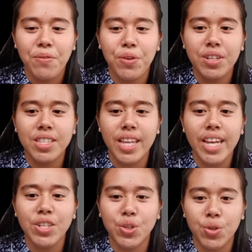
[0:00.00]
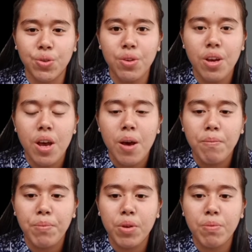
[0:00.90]
For stage 2,
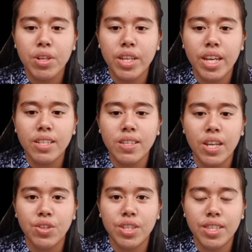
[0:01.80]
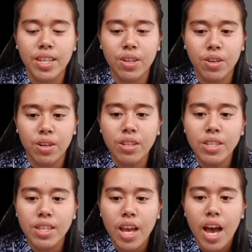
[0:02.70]
puberty stages in
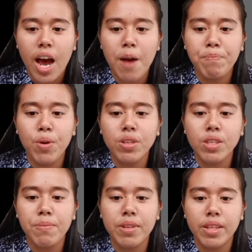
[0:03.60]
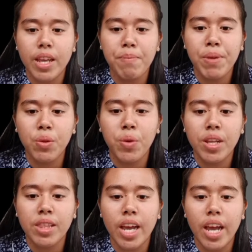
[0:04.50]
girls, approximately
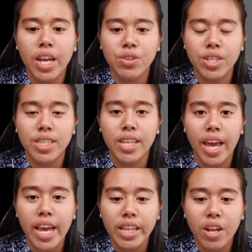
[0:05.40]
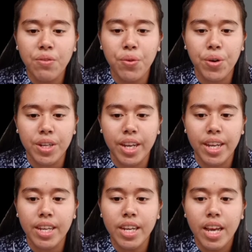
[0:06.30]
between the ages 8 and
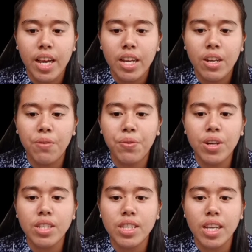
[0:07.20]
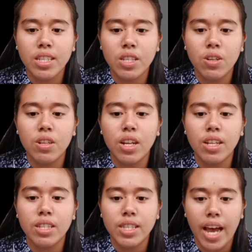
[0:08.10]
14, the first
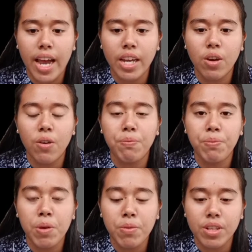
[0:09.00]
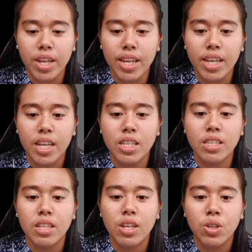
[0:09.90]
external sign of puberty
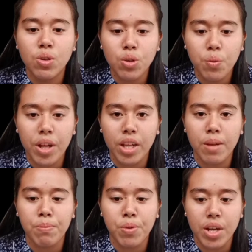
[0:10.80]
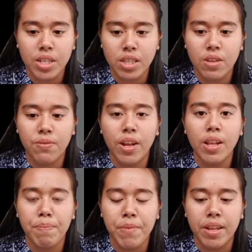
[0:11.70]
is usually breast
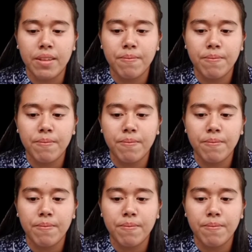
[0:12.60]
development.